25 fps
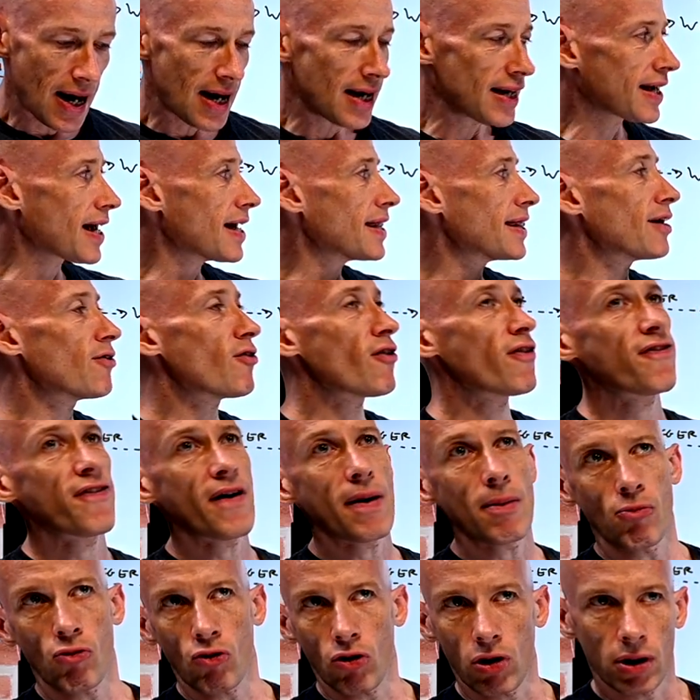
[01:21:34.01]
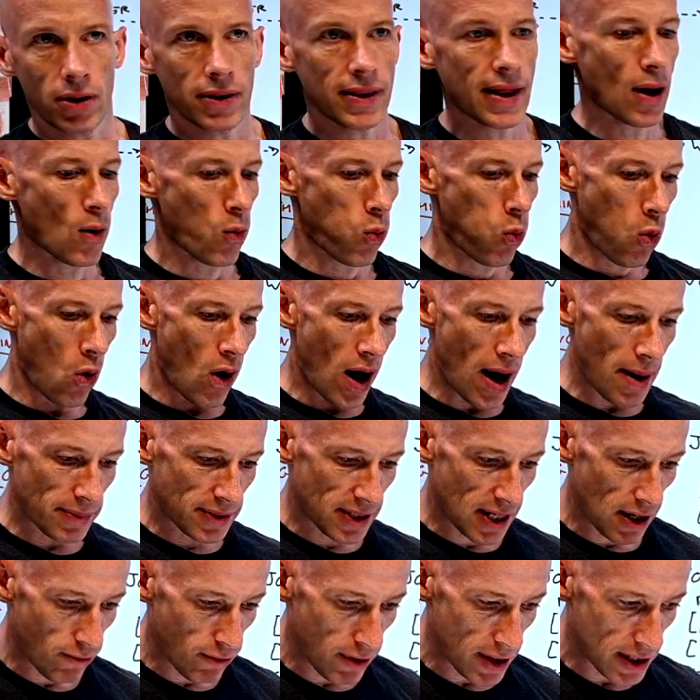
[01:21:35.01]
And again, they're ephemeral. They're
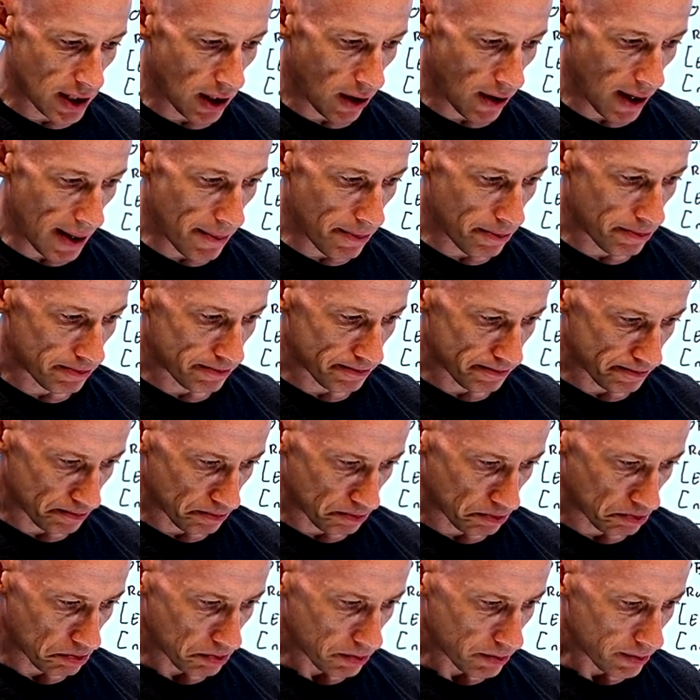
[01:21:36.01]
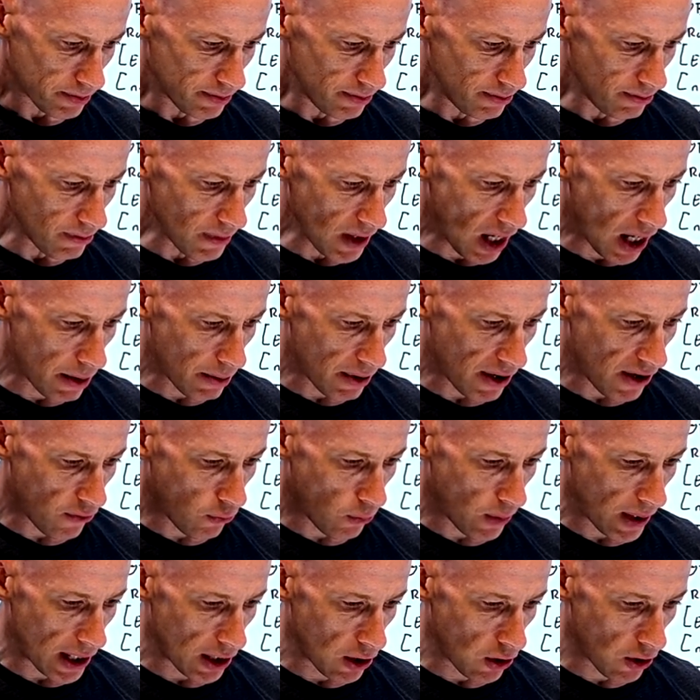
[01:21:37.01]
wiped every time. Um,
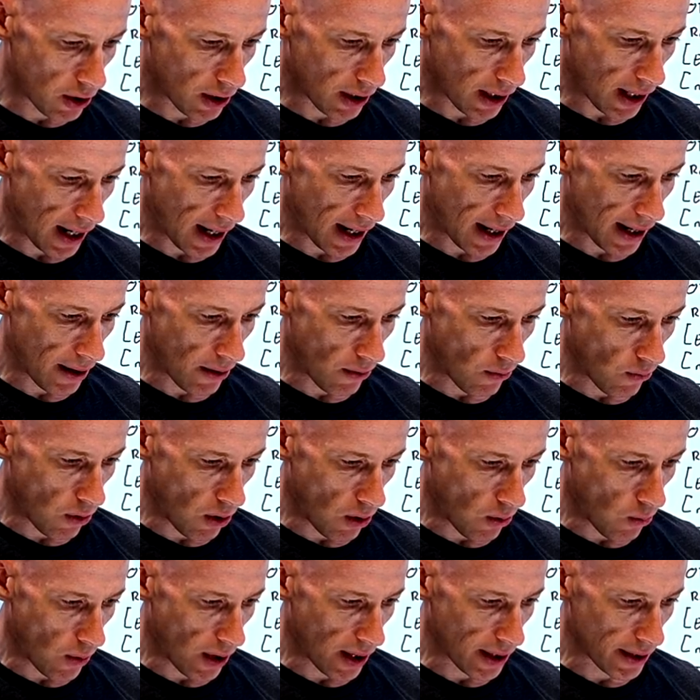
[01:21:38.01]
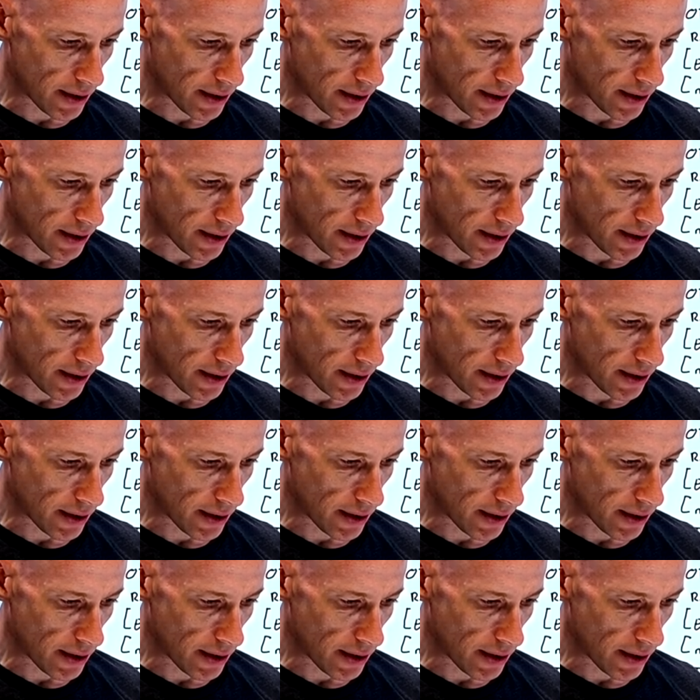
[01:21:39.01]
if we look at what